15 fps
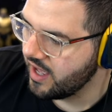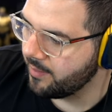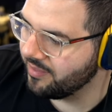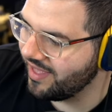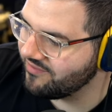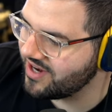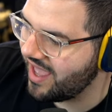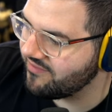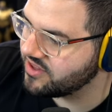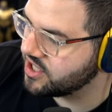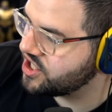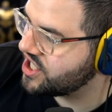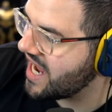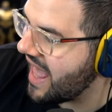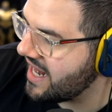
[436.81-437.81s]
I'm loving having the
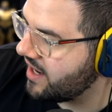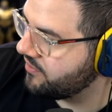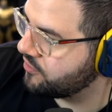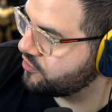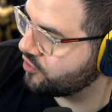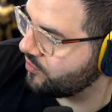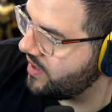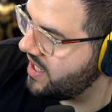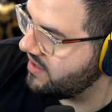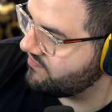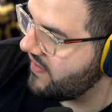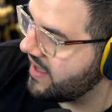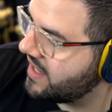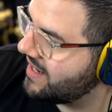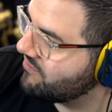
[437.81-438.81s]
chat on the screen.
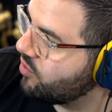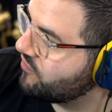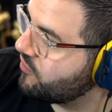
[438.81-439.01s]
Thanking everyone